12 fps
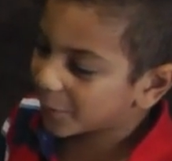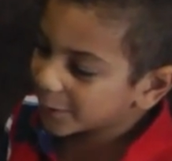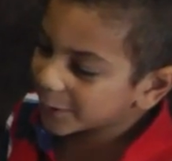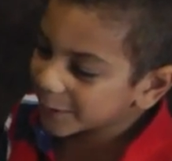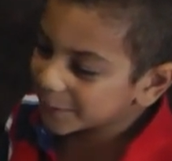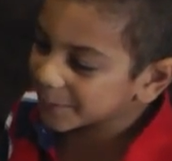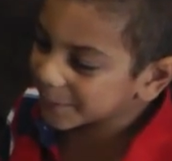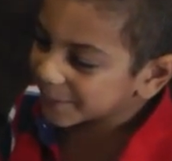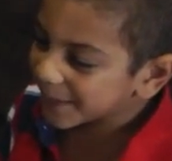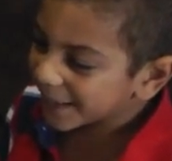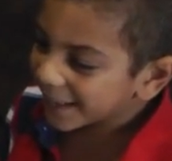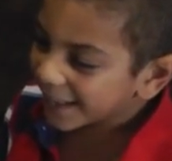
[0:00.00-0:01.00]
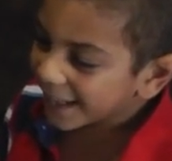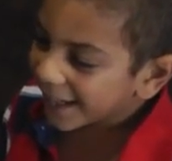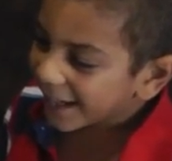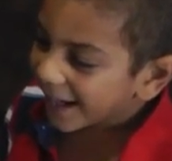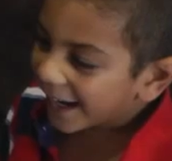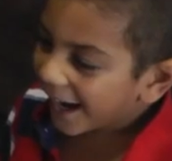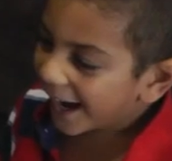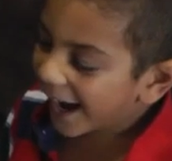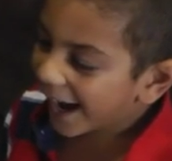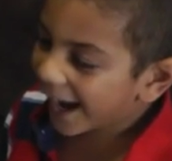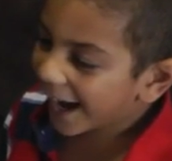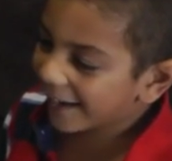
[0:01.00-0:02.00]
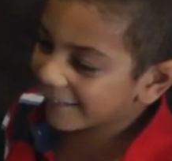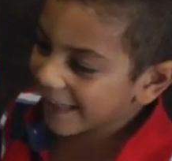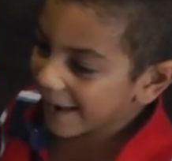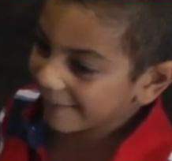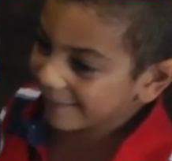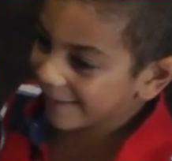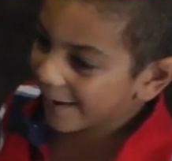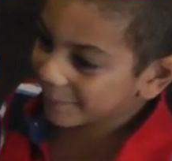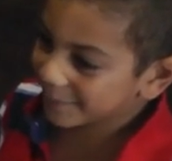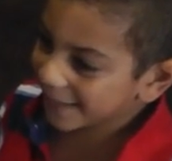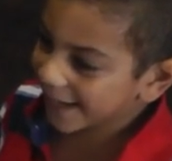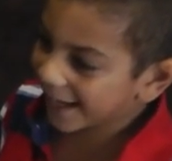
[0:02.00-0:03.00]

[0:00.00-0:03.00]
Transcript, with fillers: boom. not ah, yet.